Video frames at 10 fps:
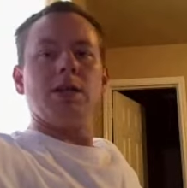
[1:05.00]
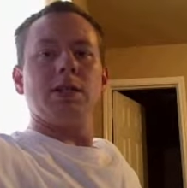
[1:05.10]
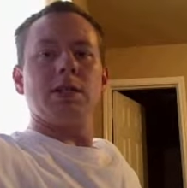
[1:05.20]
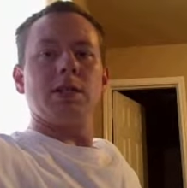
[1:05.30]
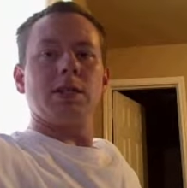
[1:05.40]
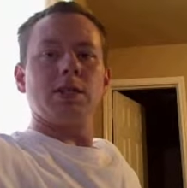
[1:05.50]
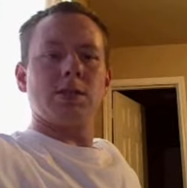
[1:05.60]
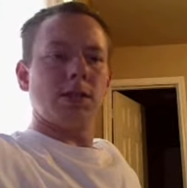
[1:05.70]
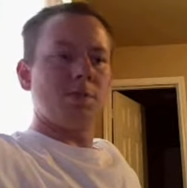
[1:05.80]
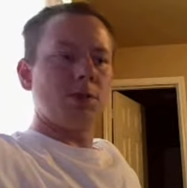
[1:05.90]
did the
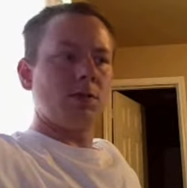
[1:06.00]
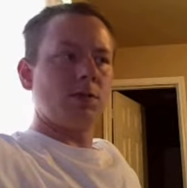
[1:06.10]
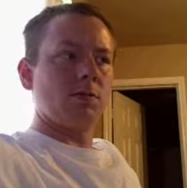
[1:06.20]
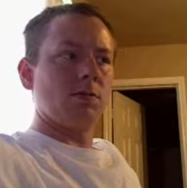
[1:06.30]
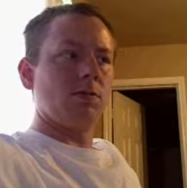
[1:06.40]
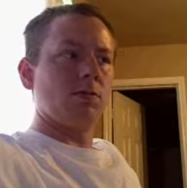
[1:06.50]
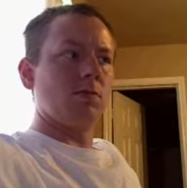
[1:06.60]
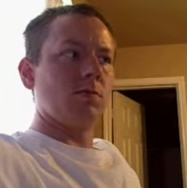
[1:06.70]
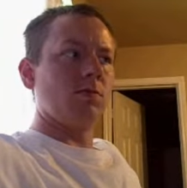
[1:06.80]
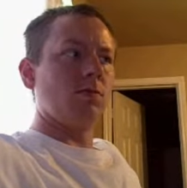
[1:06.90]
consumption
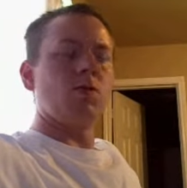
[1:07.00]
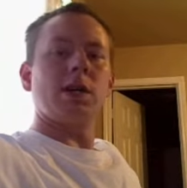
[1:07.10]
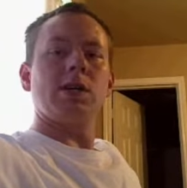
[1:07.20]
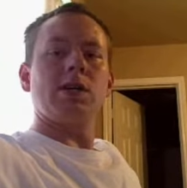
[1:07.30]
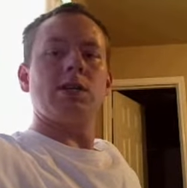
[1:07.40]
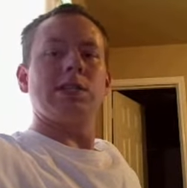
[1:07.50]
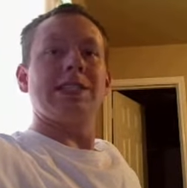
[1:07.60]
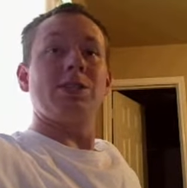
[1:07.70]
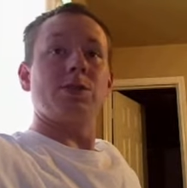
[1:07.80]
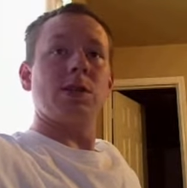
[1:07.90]
greatly
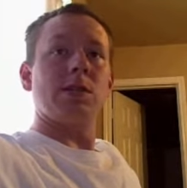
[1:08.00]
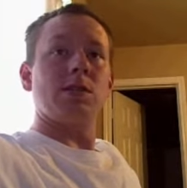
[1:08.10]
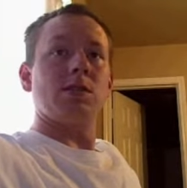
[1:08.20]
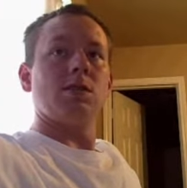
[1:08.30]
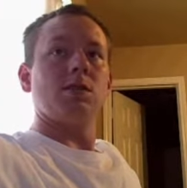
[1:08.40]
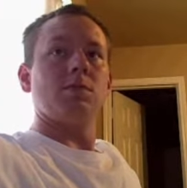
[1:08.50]
decrease?